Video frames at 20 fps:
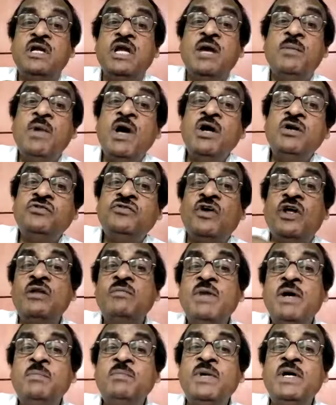Among
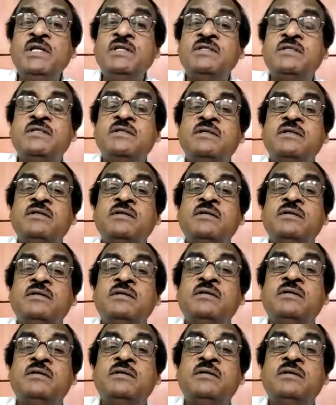12 members,
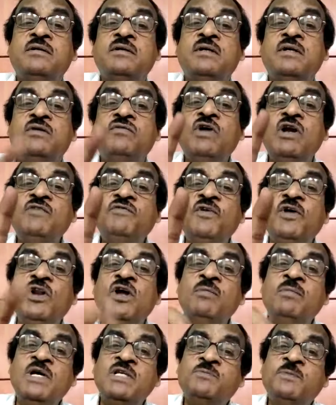one
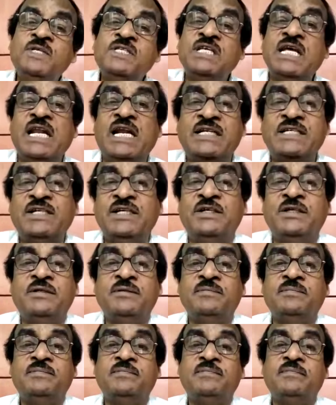fellow must be selected.
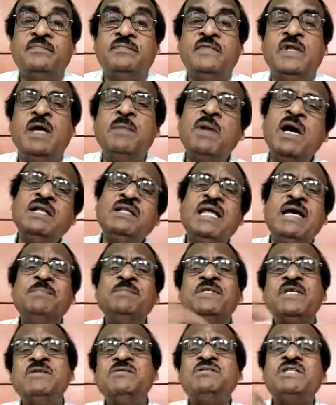Among
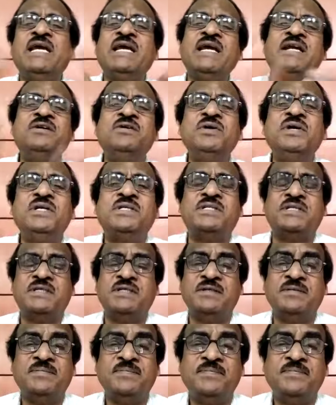themselves, they can do it.